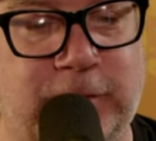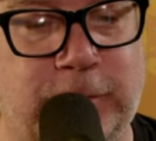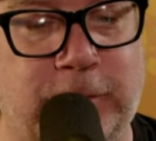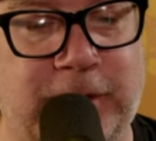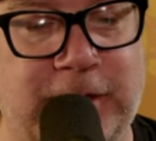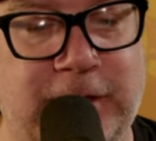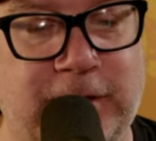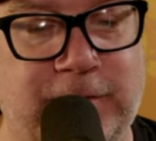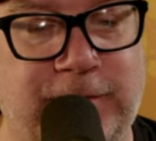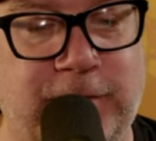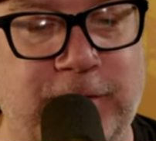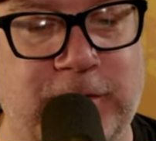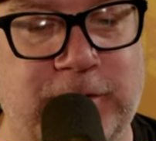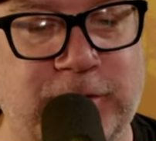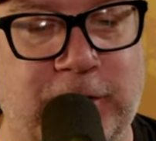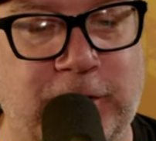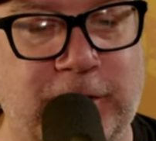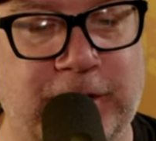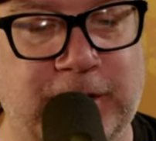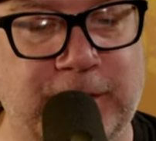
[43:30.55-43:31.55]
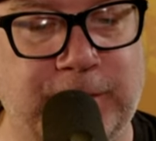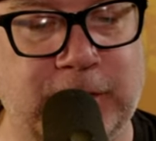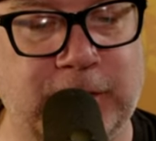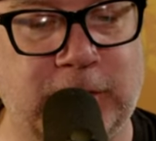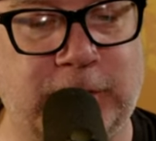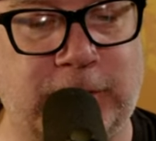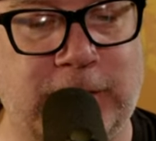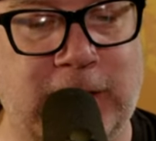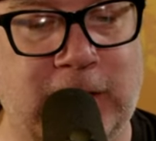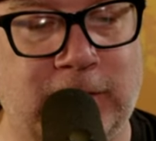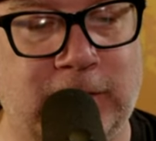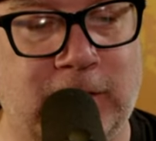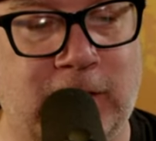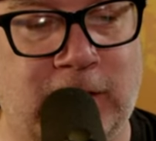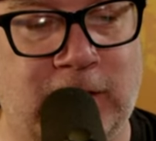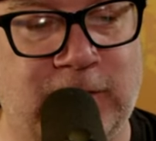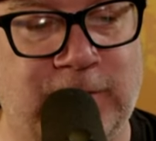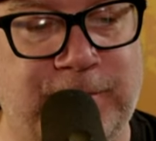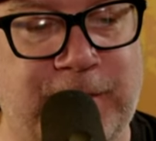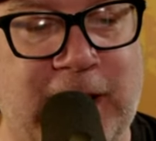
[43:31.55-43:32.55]
We're here for the journey. Build around
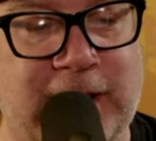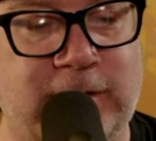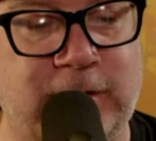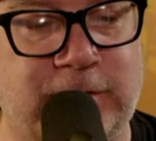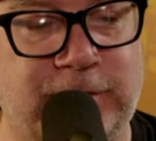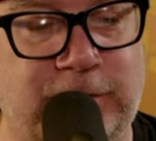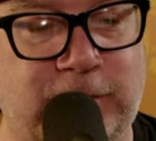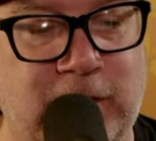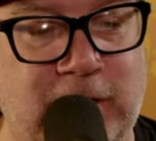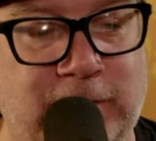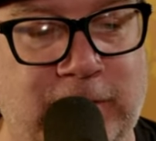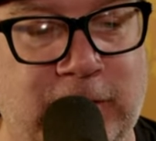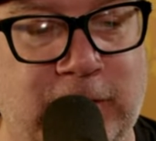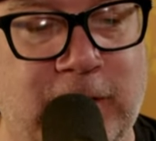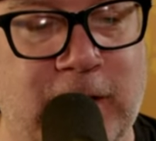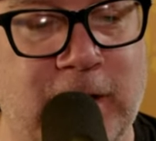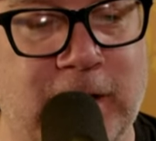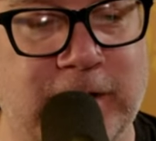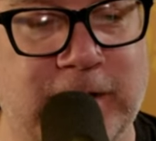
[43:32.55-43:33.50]
love. Packers forever.